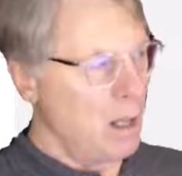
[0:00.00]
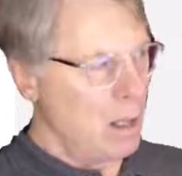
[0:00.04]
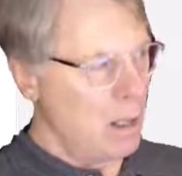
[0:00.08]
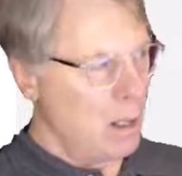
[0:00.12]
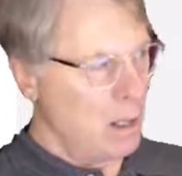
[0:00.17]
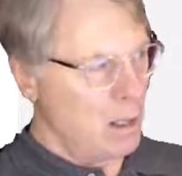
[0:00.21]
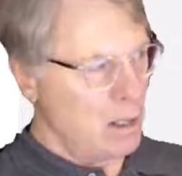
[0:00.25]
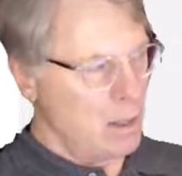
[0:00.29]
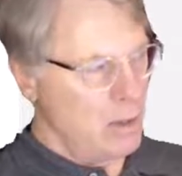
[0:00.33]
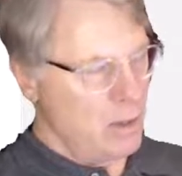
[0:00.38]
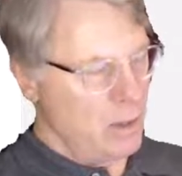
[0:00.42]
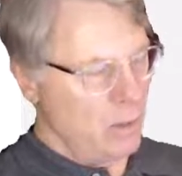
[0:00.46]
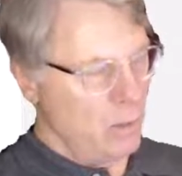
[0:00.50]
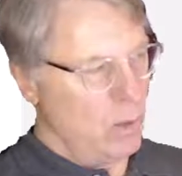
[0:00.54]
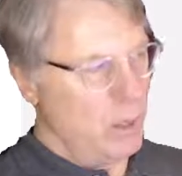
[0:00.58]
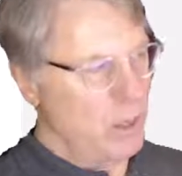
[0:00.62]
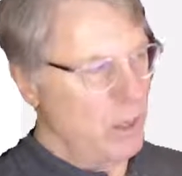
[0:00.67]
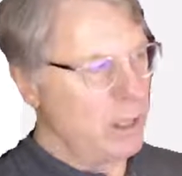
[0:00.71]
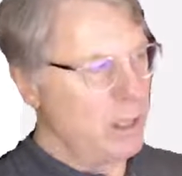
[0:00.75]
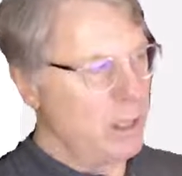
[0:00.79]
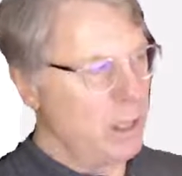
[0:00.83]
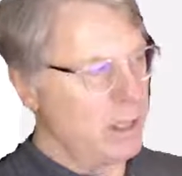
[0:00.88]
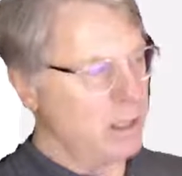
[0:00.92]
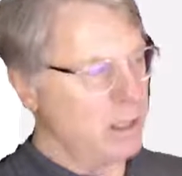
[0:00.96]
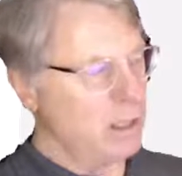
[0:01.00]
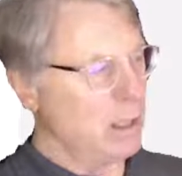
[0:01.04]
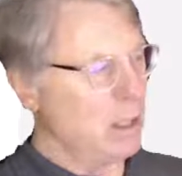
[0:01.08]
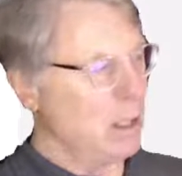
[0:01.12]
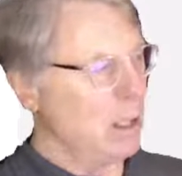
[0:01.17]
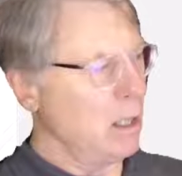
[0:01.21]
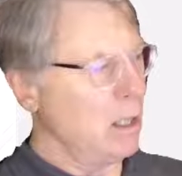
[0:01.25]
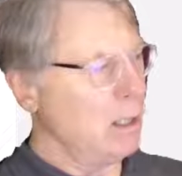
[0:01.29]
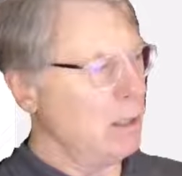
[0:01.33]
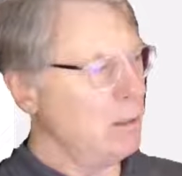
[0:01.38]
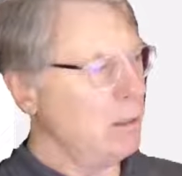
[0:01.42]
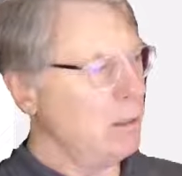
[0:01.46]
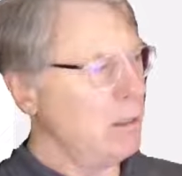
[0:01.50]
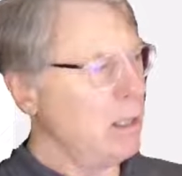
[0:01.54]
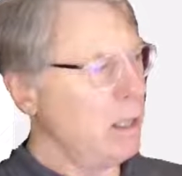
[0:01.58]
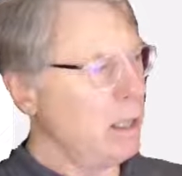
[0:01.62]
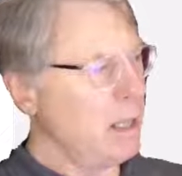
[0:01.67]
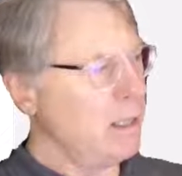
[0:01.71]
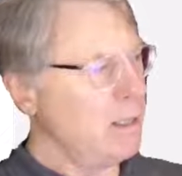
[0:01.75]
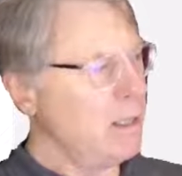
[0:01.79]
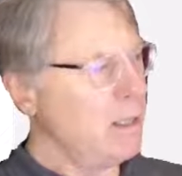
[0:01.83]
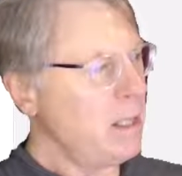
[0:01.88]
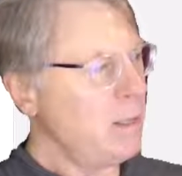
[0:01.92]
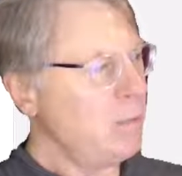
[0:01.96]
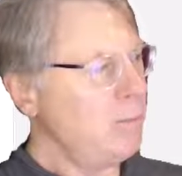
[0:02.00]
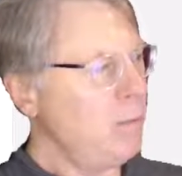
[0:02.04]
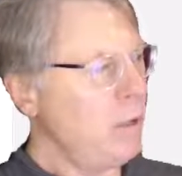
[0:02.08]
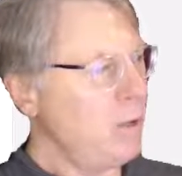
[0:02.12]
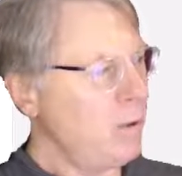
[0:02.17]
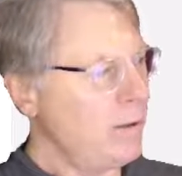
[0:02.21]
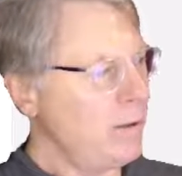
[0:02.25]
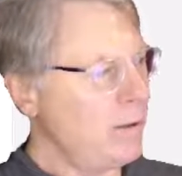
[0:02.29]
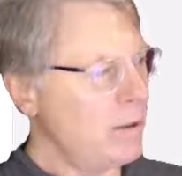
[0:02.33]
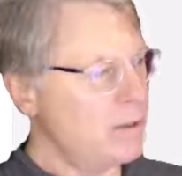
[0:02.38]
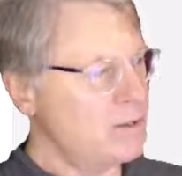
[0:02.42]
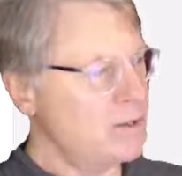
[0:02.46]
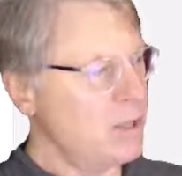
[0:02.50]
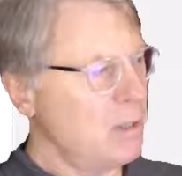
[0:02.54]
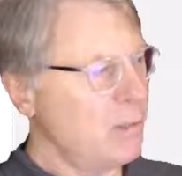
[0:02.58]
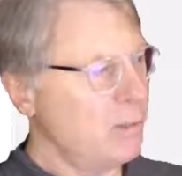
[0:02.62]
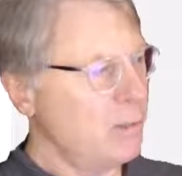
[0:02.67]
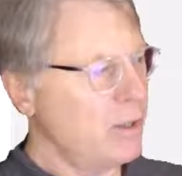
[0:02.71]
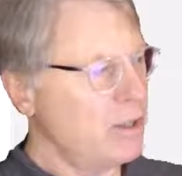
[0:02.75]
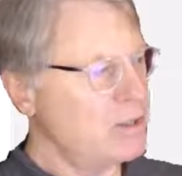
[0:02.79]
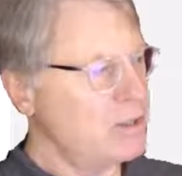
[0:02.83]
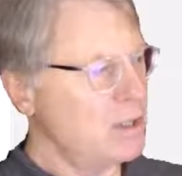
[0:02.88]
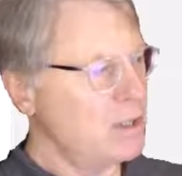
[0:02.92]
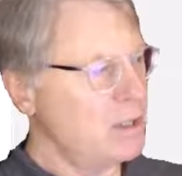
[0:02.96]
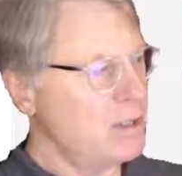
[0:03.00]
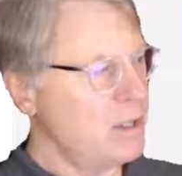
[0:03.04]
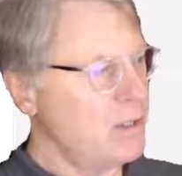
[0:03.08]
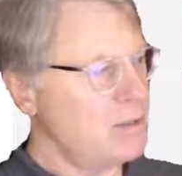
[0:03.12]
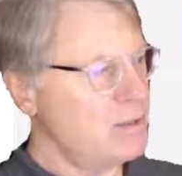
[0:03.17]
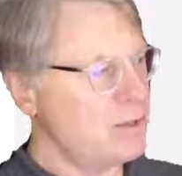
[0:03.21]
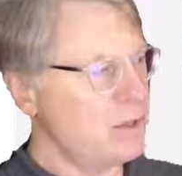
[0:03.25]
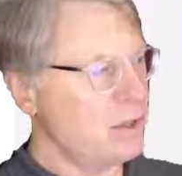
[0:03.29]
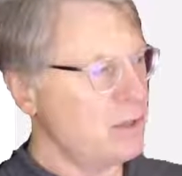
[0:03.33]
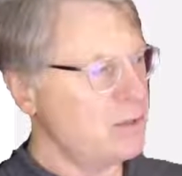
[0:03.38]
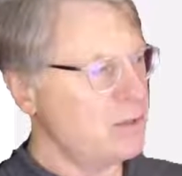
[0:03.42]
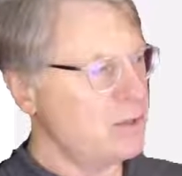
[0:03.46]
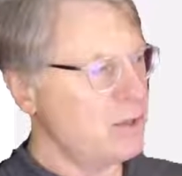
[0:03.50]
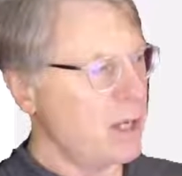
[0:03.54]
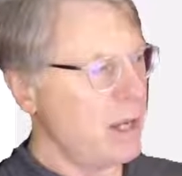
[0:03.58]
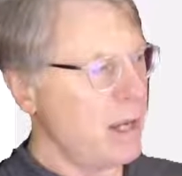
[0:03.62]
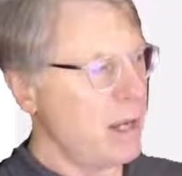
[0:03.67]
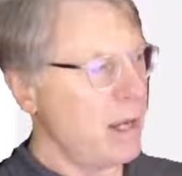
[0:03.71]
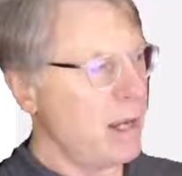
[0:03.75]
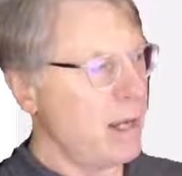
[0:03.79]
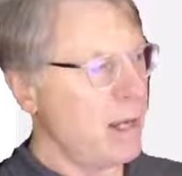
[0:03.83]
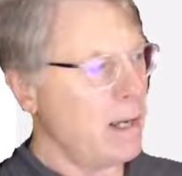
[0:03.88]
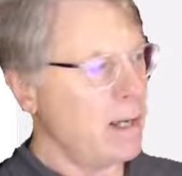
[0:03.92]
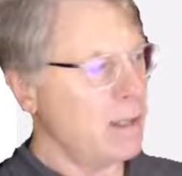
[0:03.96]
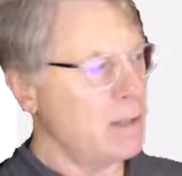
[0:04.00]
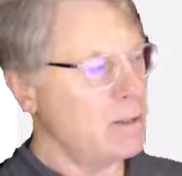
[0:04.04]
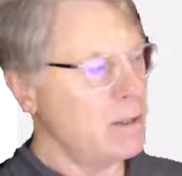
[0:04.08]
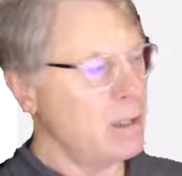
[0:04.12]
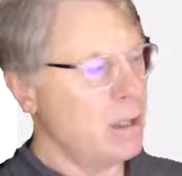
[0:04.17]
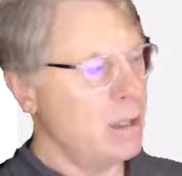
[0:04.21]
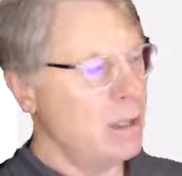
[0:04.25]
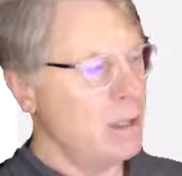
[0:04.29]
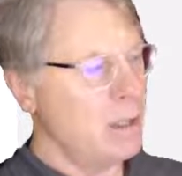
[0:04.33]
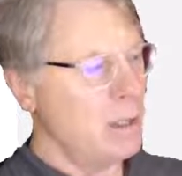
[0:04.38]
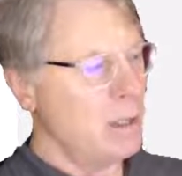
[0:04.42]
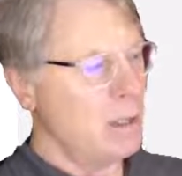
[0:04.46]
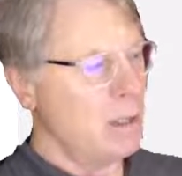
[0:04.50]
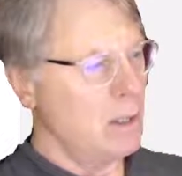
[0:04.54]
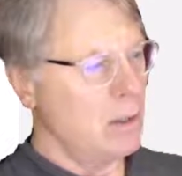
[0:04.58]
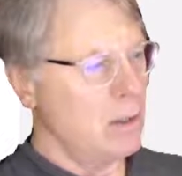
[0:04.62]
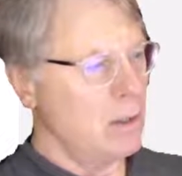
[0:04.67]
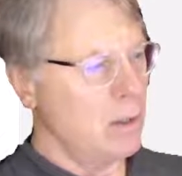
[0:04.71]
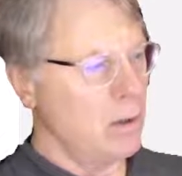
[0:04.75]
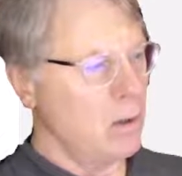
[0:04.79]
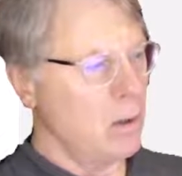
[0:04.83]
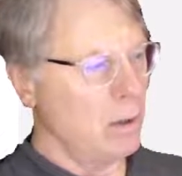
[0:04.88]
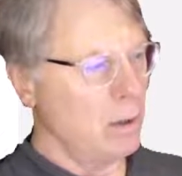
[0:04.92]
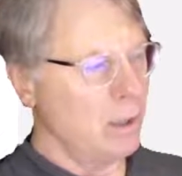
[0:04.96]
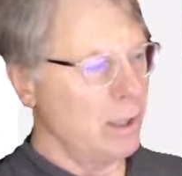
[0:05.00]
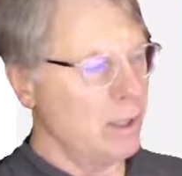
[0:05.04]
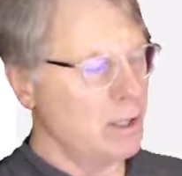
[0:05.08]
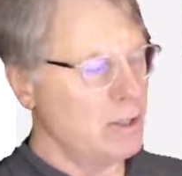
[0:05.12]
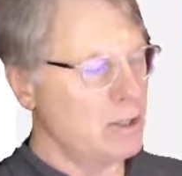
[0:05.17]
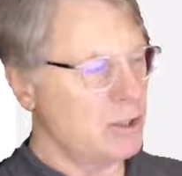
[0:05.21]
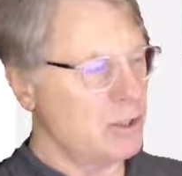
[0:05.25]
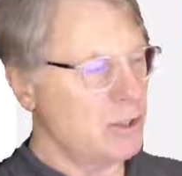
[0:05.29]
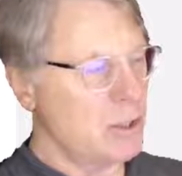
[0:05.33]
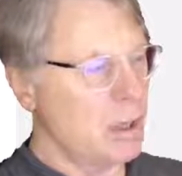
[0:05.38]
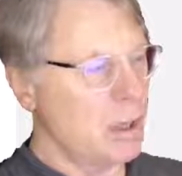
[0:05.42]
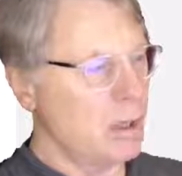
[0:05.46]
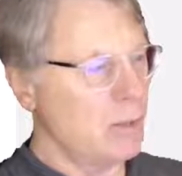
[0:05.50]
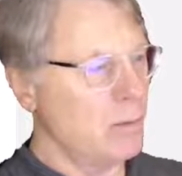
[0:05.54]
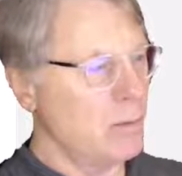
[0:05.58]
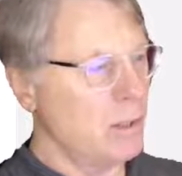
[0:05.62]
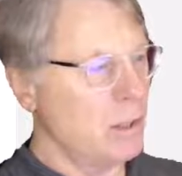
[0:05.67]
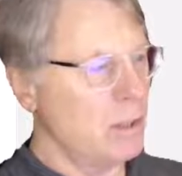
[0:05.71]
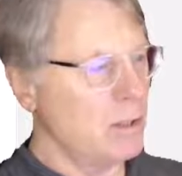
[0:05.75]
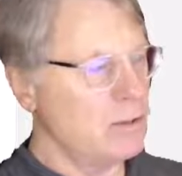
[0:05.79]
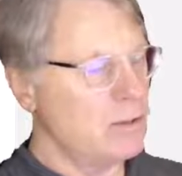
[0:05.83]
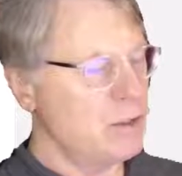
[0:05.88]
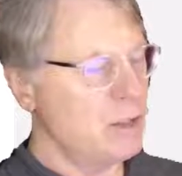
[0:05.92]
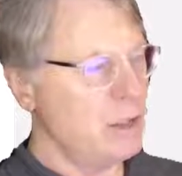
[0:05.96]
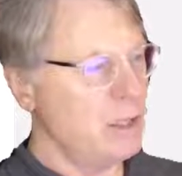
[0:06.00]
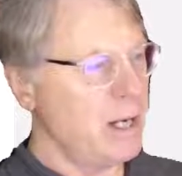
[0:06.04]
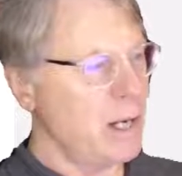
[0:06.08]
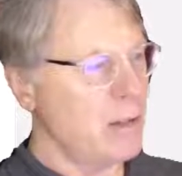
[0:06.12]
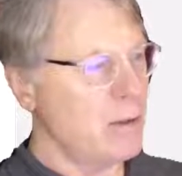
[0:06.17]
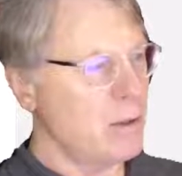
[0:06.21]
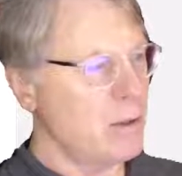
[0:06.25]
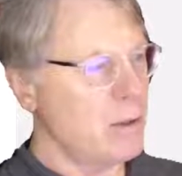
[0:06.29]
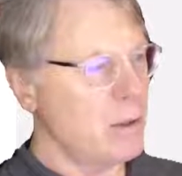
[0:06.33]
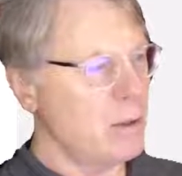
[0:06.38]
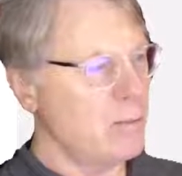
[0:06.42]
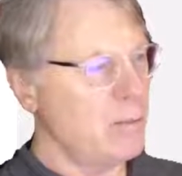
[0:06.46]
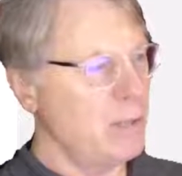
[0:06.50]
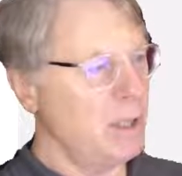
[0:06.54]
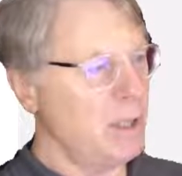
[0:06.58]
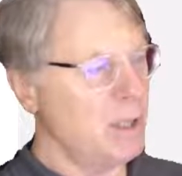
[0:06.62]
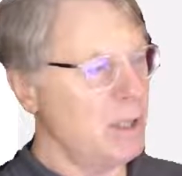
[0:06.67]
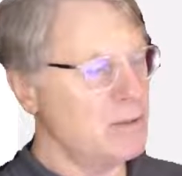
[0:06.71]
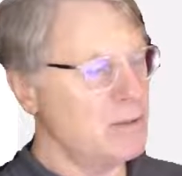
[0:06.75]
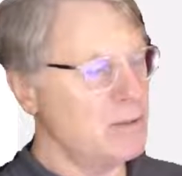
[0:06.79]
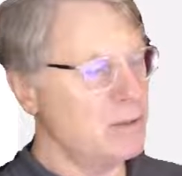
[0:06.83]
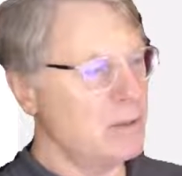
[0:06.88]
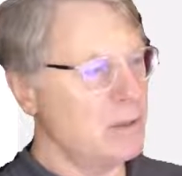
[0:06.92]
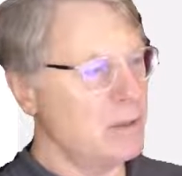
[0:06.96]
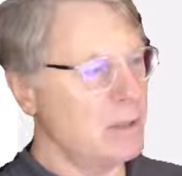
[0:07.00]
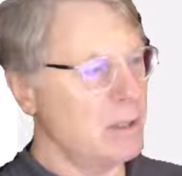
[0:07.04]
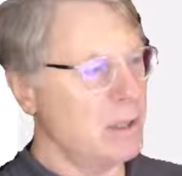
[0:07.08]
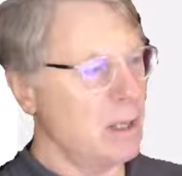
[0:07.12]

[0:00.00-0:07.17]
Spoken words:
the run icon, and then both summary statistics and the correlation are run together, because